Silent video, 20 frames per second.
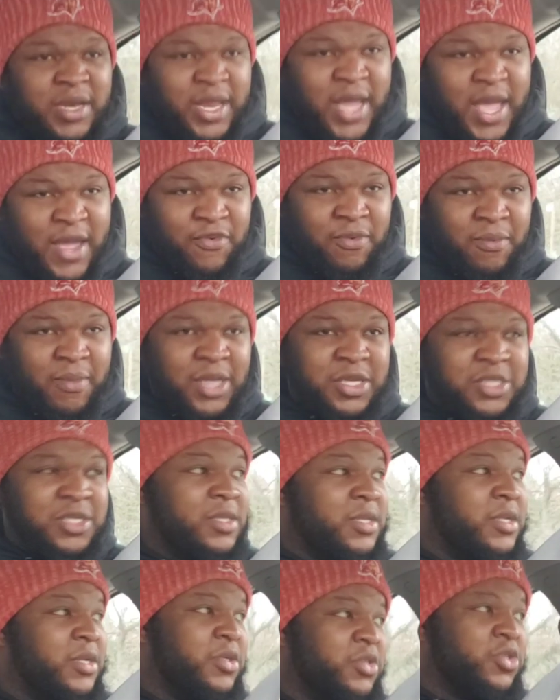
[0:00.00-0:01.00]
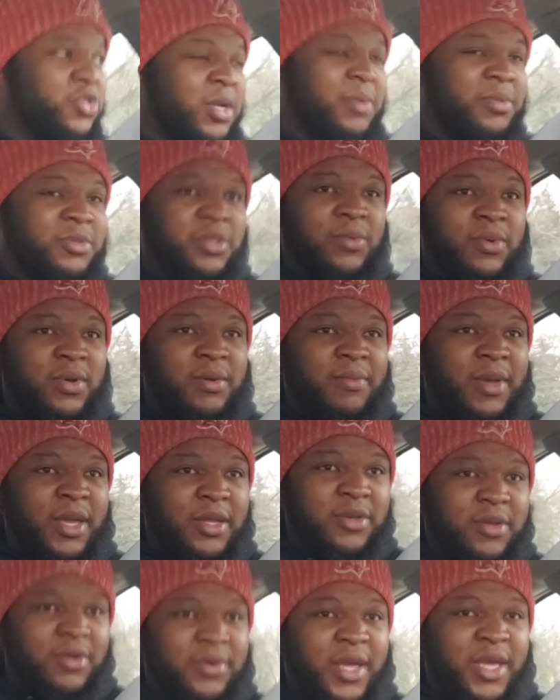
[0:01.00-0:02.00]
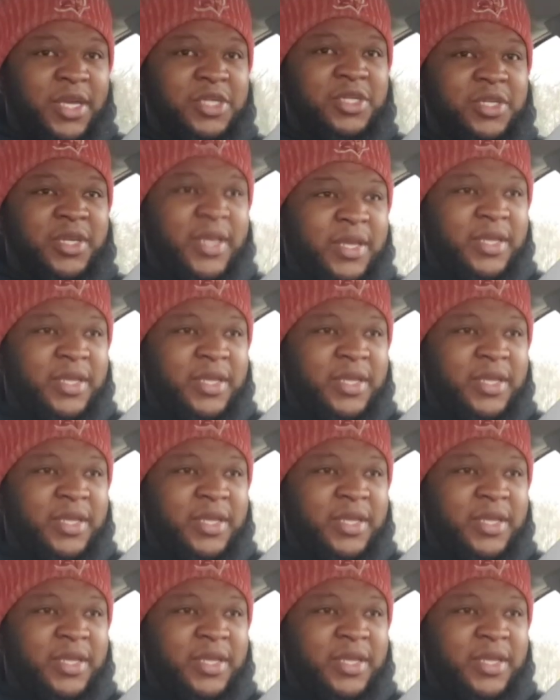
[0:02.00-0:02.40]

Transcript: That information is in the description. Want to make a donation?